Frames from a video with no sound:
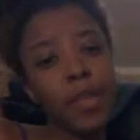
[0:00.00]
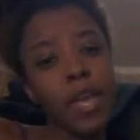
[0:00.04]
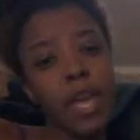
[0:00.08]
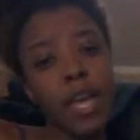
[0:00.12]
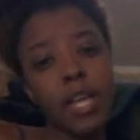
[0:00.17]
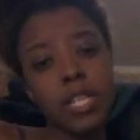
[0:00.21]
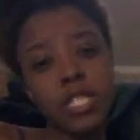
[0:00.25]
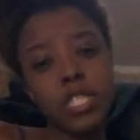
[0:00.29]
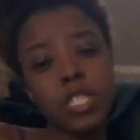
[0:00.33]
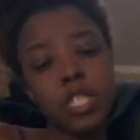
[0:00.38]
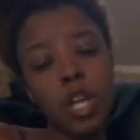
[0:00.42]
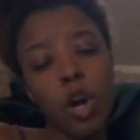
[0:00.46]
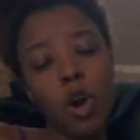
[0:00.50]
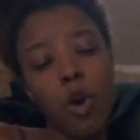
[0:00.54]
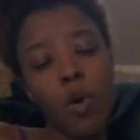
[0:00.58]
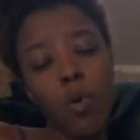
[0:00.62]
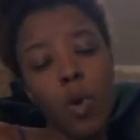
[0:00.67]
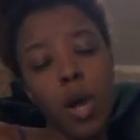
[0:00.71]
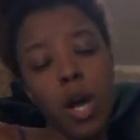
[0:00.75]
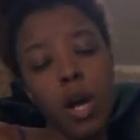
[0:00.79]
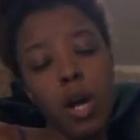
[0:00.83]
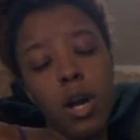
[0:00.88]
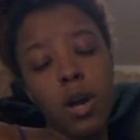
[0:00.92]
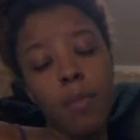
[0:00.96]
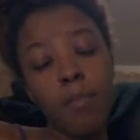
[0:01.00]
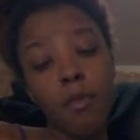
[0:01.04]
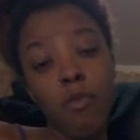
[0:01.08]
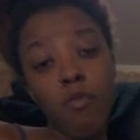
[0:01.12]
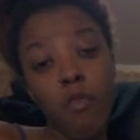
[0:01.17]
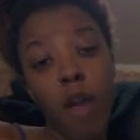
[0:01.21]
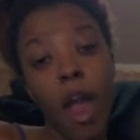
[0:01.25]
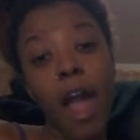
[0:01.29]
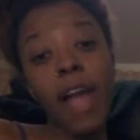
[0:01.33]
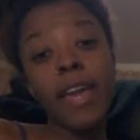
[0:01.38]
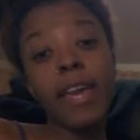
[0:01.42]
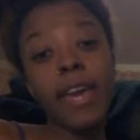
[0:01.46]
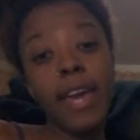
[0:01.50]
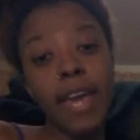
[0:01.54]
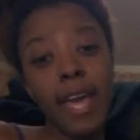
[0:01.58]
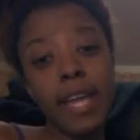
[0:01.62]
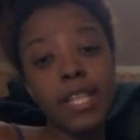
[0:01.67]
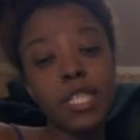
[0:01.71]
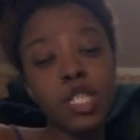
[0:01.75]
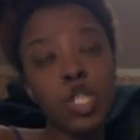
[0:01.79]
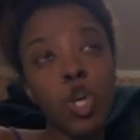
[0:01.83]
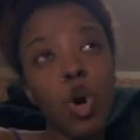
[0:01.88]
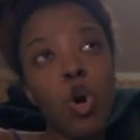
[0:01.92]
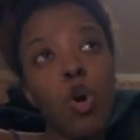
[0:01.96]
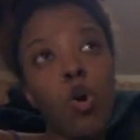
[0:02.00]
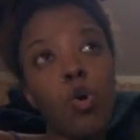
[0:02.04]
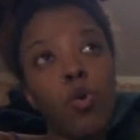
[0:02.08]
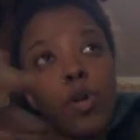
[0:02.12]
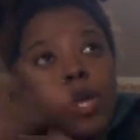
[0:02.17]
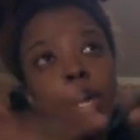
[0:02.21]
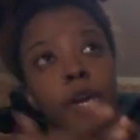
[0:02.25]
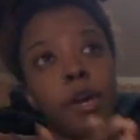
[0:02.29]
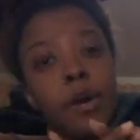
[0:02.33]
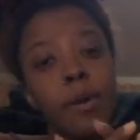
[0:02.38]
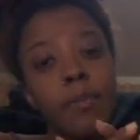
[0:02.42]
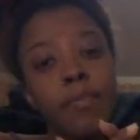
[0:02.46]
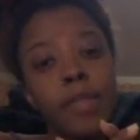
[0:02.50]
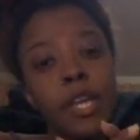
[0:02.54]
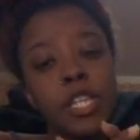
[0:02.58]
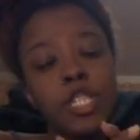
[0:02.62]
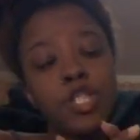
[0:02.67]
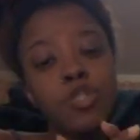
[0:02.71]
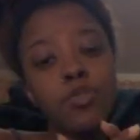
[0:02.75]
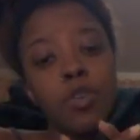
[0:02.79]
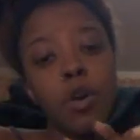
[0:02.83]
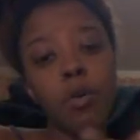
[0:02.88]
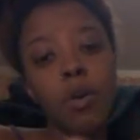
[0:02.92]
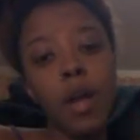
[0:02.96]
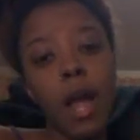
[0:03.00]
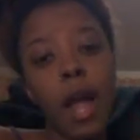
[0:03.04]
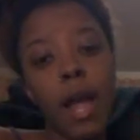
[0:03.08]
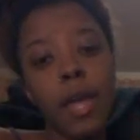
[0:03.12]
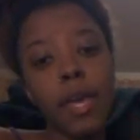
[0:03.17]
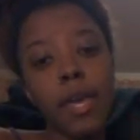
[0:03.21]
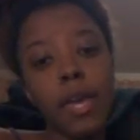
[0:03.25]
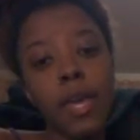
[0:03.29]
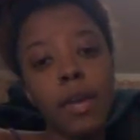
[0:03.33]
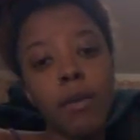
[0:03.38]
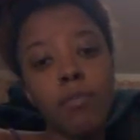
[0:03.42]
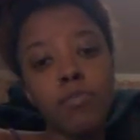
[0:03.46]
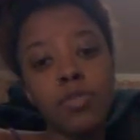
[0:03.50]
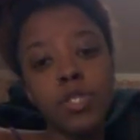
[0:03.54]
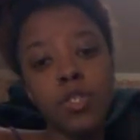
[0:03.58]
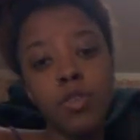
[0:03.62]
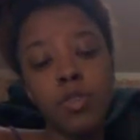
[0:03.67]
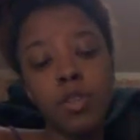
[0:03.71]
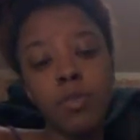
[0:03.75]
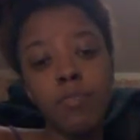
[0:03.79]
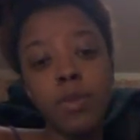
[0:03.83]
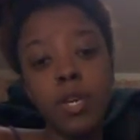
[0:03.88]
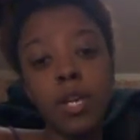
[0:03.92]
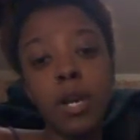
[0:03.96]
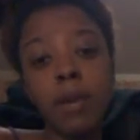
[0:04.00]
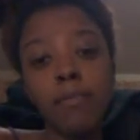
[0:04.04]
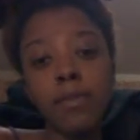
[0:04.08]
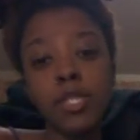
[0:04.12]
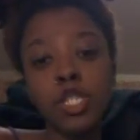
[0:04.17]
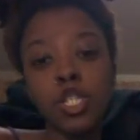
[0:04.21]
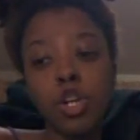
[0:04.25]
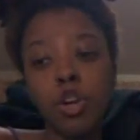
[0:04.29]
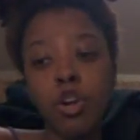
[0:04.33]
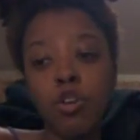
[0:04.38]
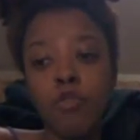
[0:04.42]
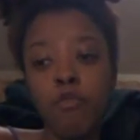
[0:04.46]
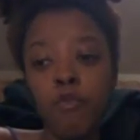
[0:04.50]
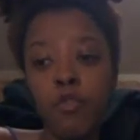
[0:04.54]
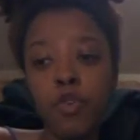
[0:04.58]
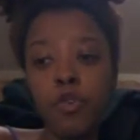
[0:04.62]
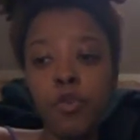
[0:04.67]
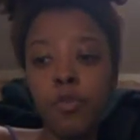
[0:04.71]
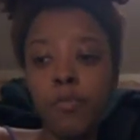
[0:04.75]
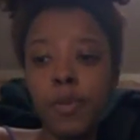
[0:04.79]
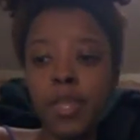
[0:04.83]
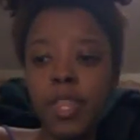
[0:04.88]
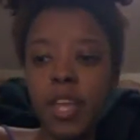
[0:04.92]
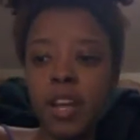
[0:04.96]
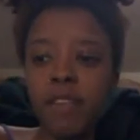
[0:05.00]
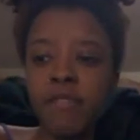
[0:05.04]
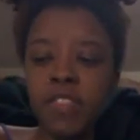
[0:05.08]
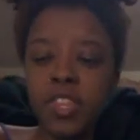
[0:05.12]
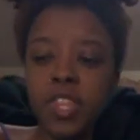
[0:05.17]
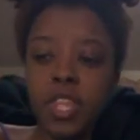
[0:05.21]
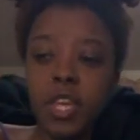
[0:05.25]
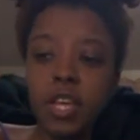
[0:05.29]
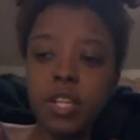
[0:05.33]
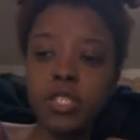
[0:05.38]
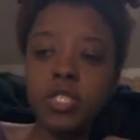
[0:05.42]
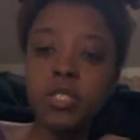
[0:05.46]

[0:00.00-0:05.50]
And so Mariah had told him that, Cayenne was going to be coming to her room and everything.